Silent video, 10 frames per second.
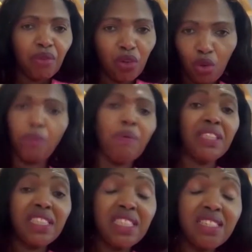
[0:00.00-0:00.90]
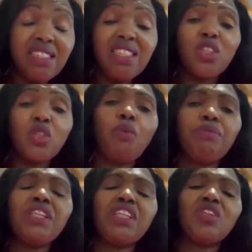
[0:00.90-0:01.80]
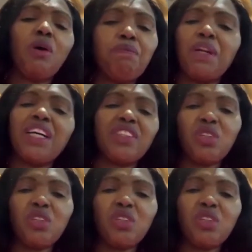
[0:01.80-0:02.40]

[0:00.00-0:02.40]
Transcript: globally. So meaning your plant,